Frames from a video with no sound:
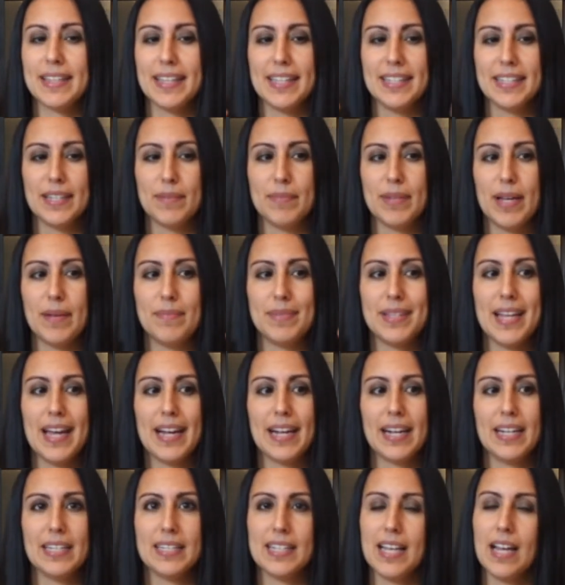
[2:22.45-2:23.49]
then sometimes that
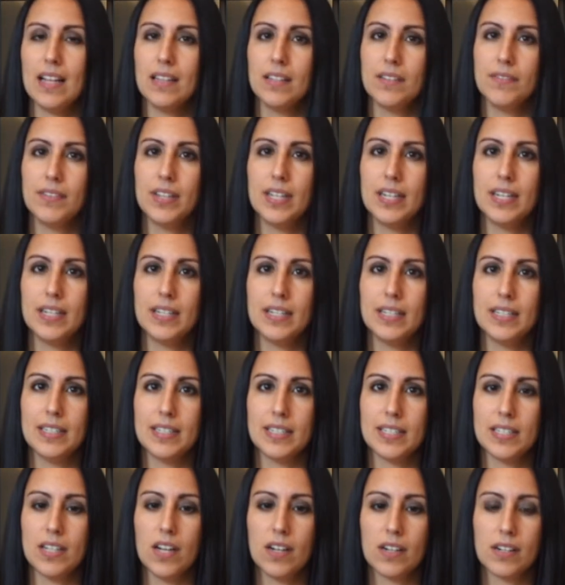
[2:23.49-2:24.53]
gets elevated and
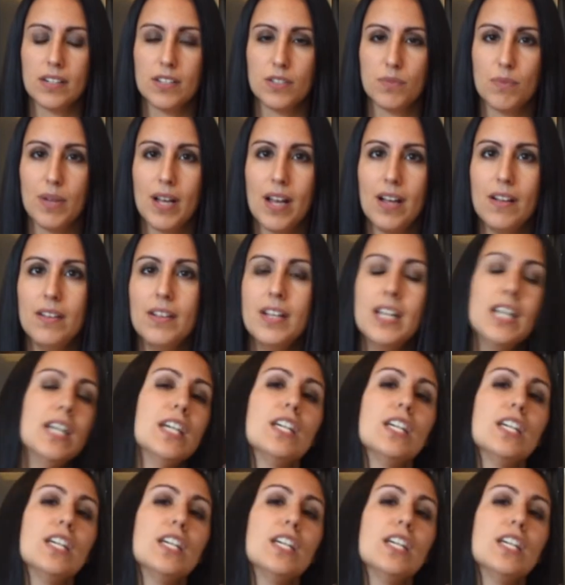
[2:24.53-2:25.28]
stuck as well.